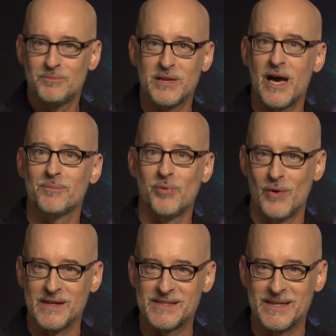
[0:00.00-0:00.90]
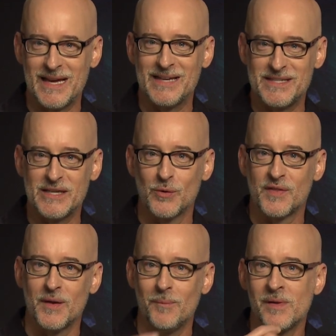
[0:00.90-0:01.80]
plot points and deal
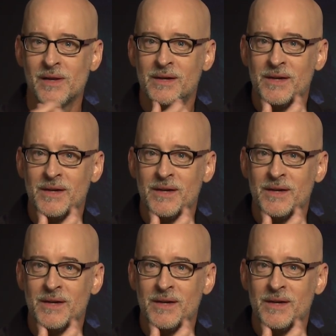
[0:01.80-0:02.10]
with them.